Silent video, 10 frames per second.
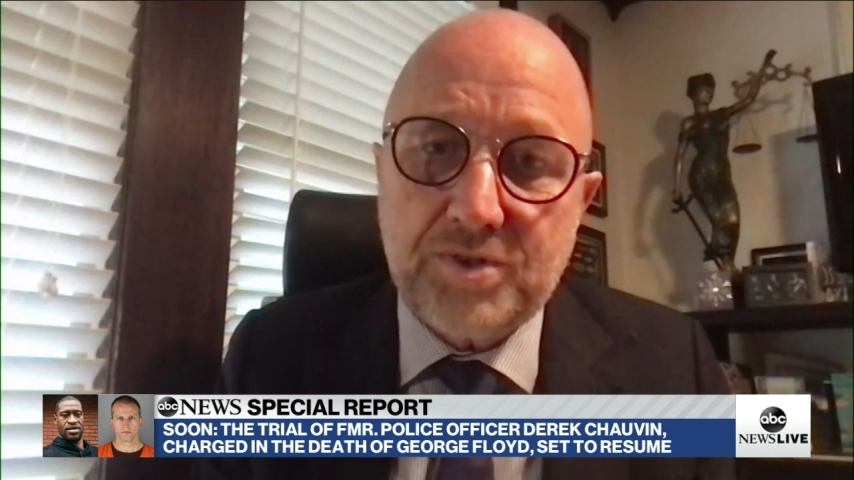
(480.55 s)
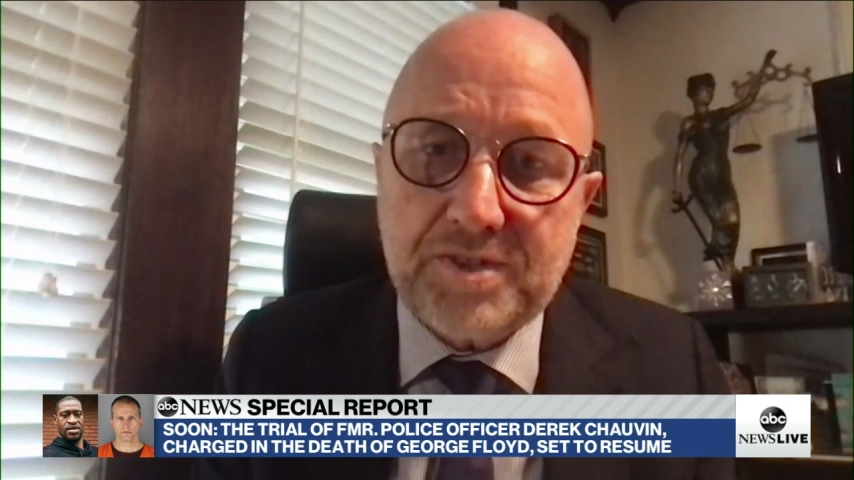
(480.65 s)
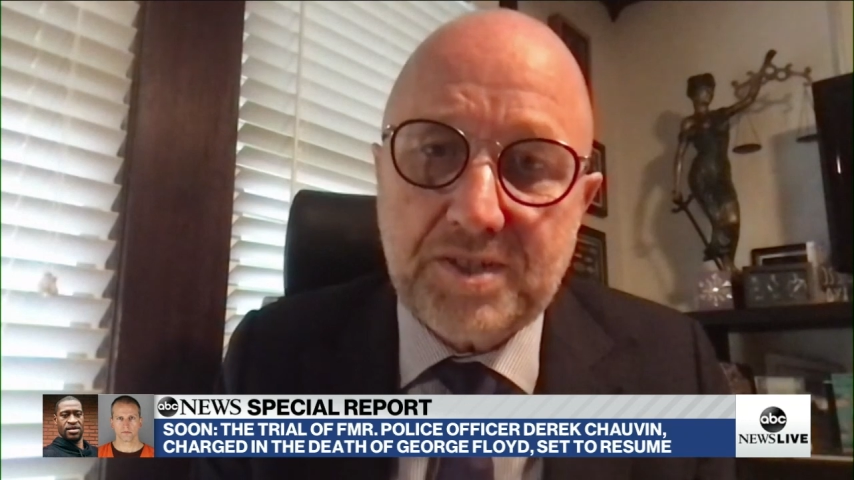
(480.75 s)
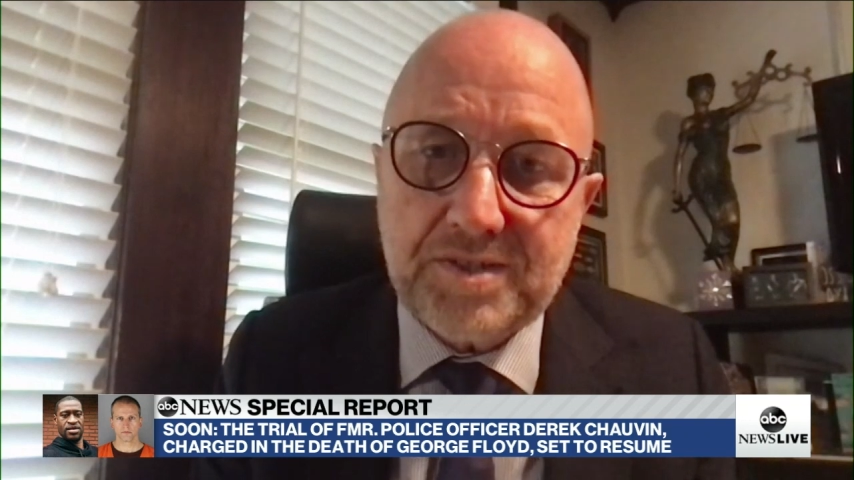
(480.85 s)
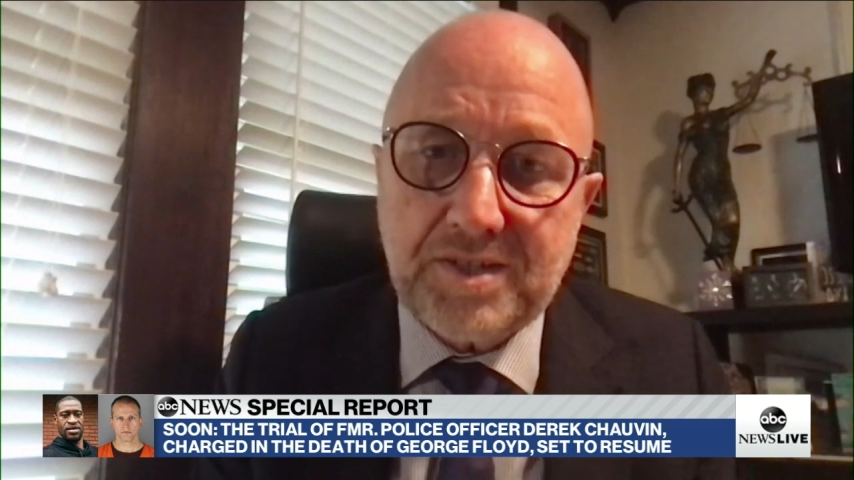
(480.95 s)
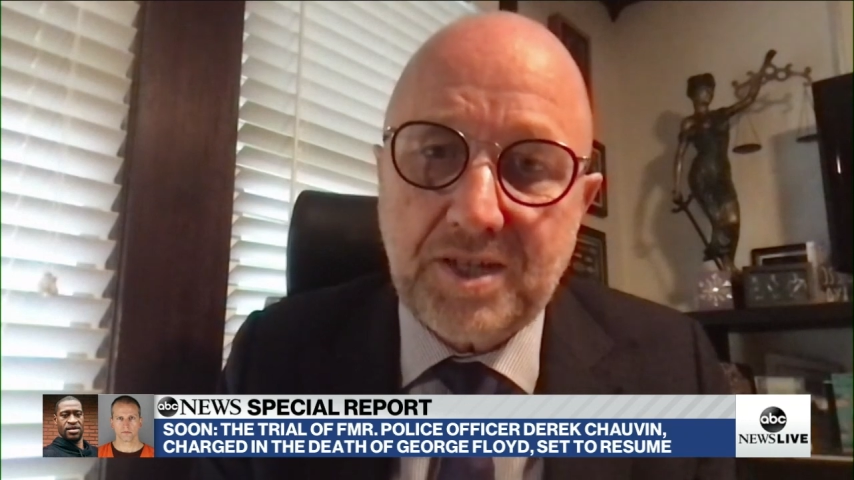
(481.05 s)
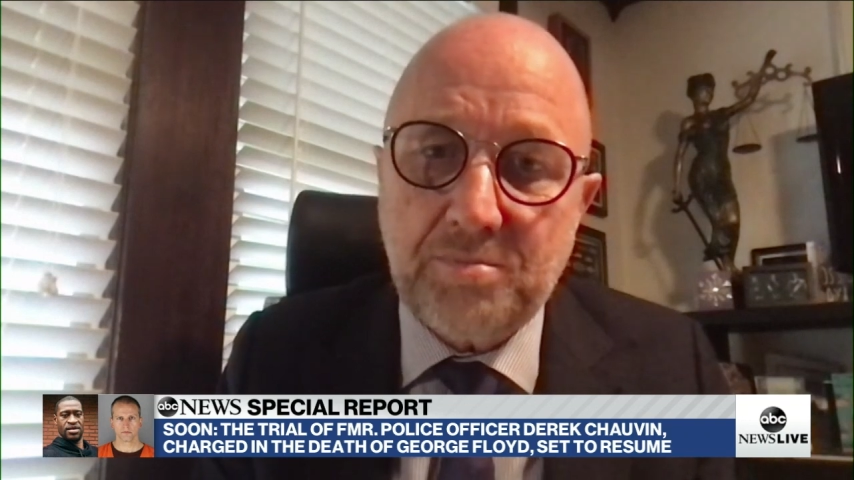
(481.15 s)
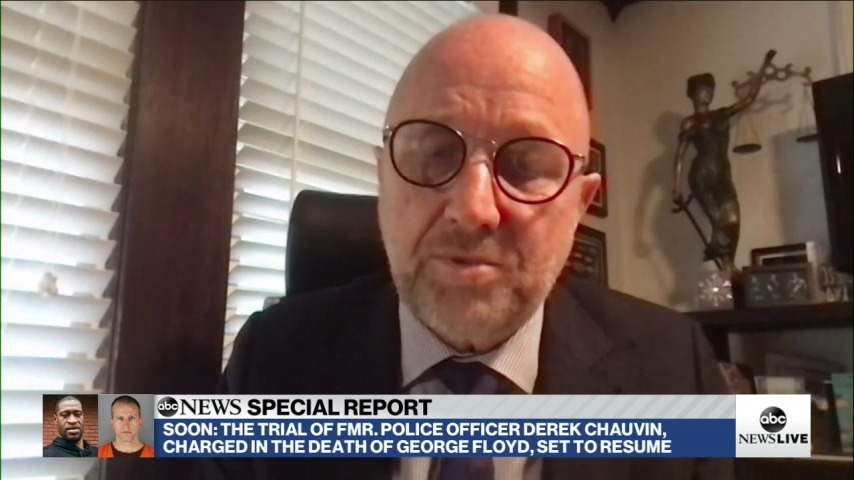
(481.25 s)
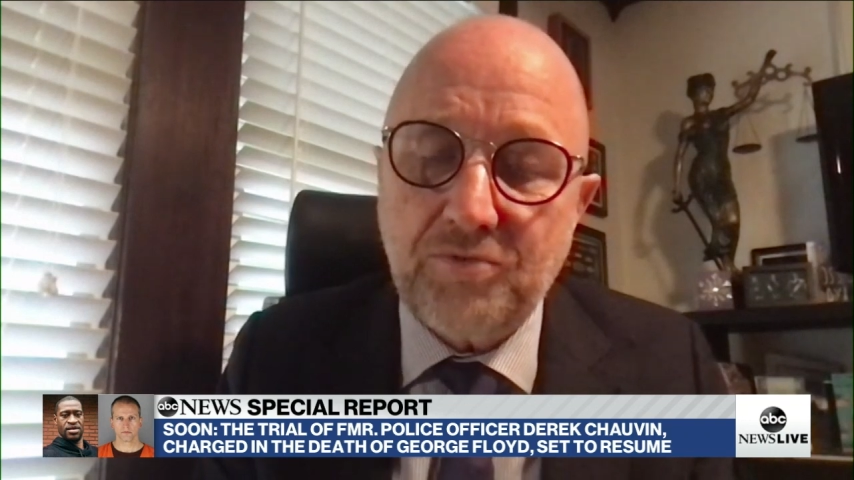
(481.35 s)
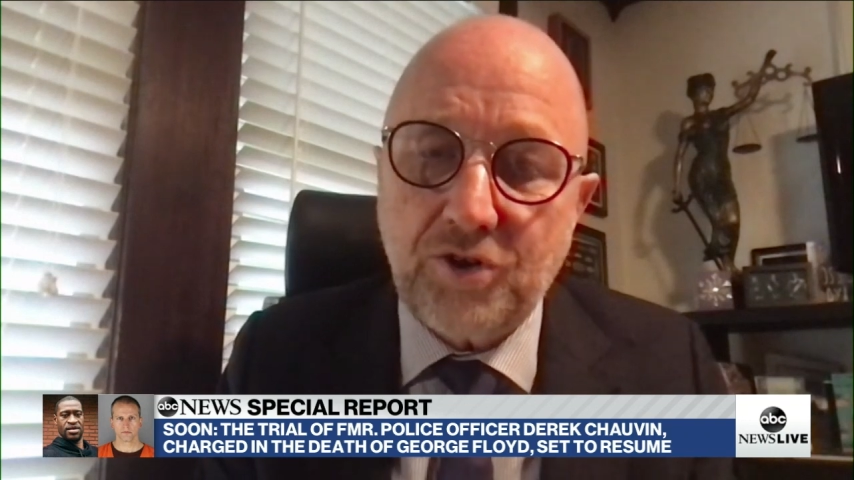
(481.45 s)
assist
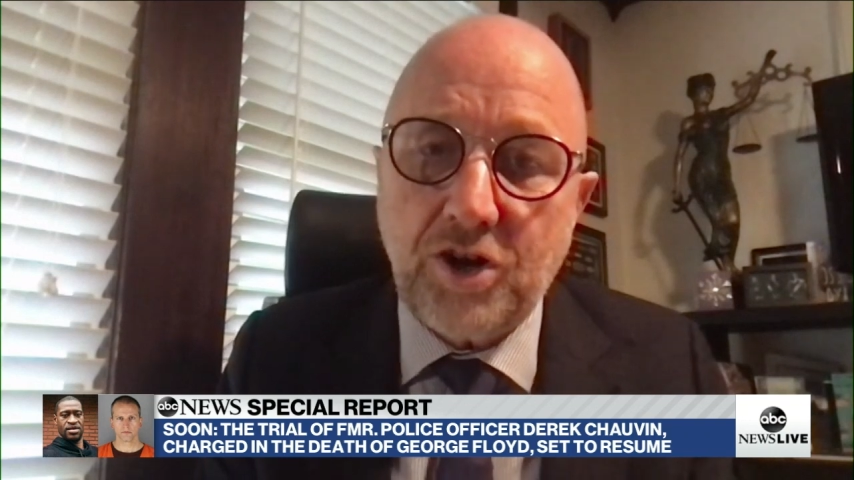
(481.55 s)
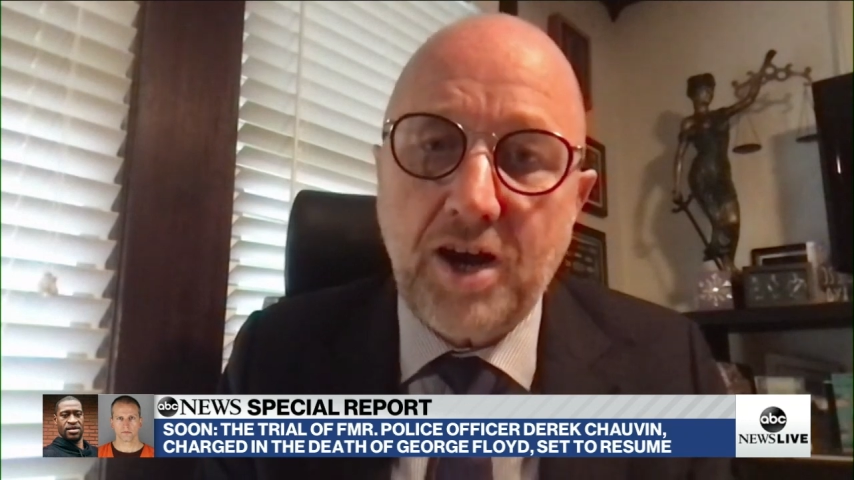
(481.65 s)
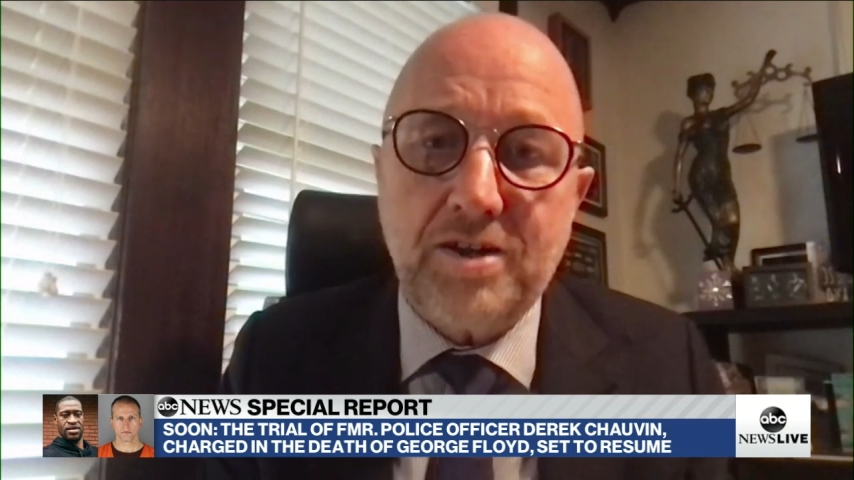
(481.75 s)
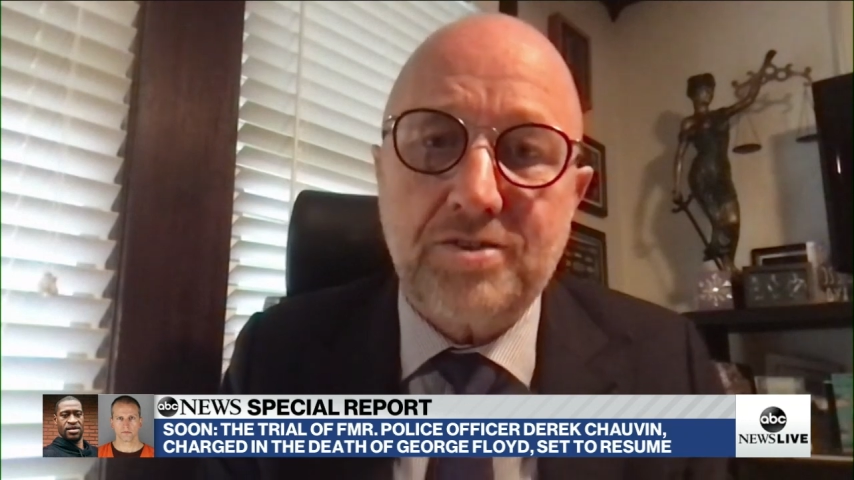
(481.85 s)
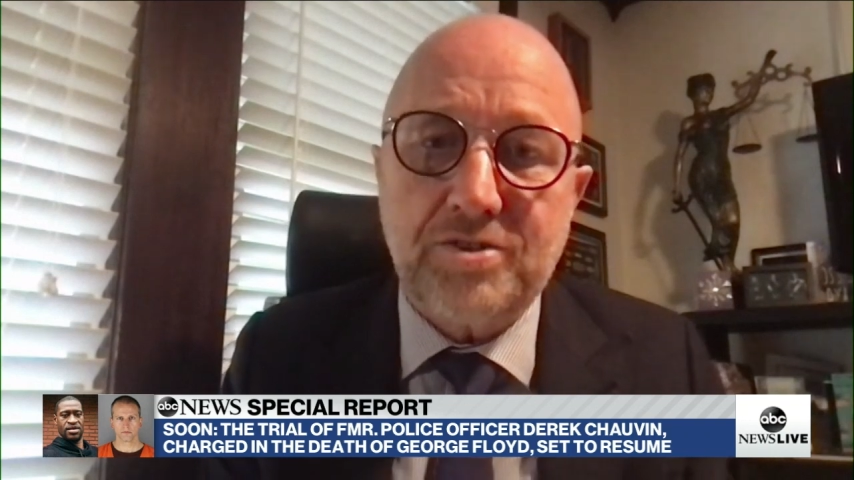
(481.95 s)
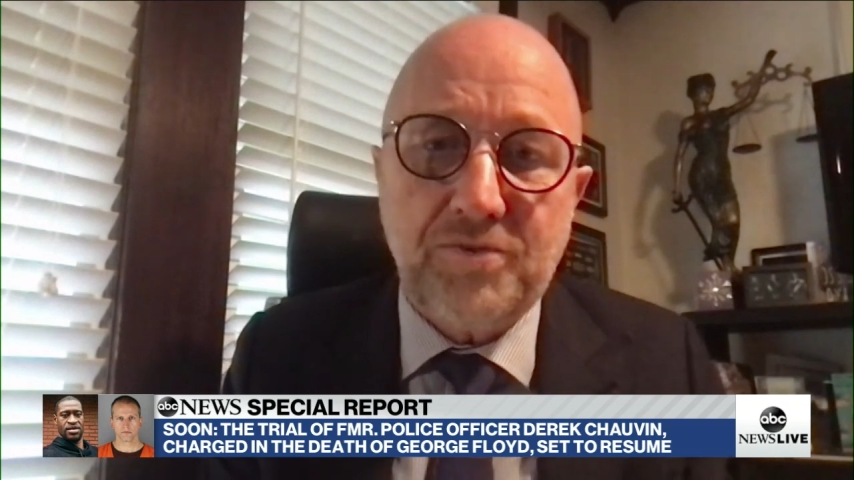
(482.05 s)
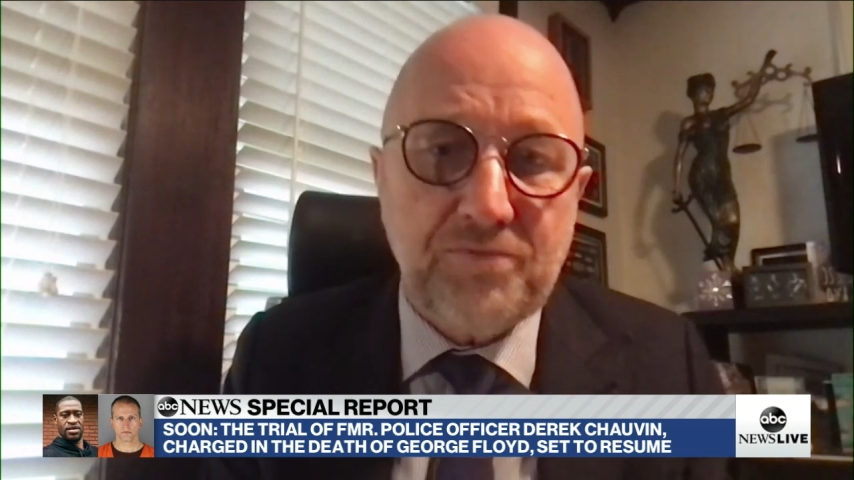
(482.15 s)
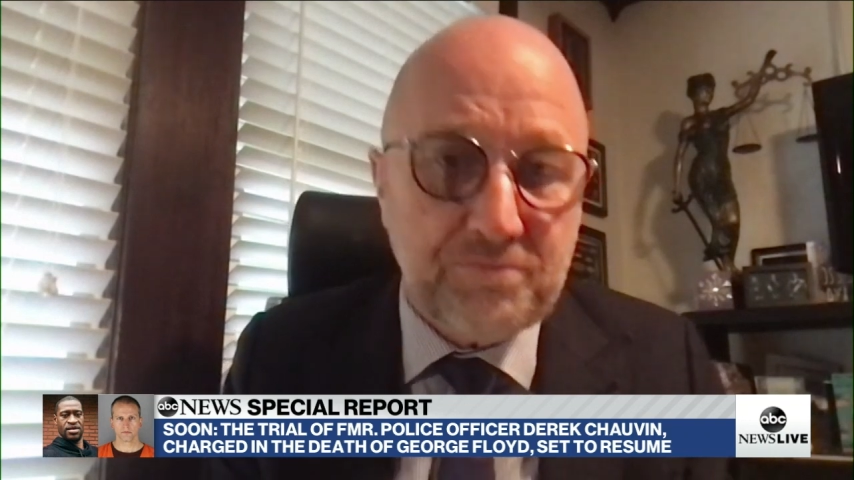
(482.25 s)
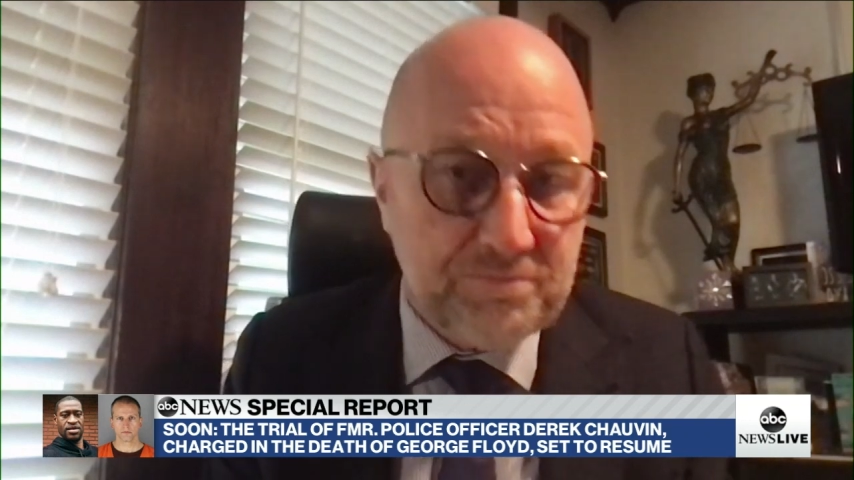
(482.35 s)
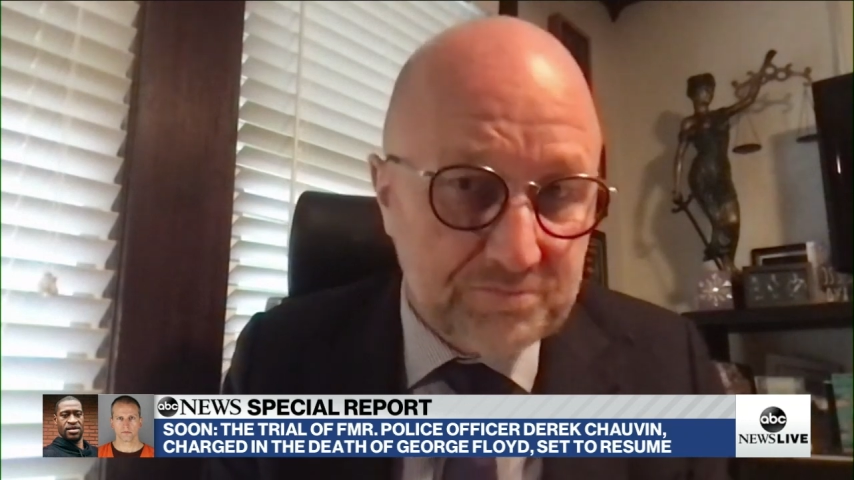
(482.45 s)
him, regardless
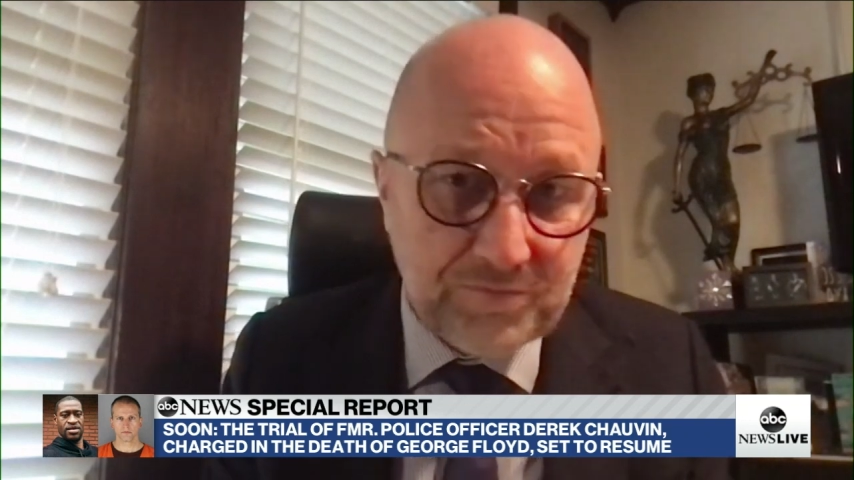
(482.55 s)
of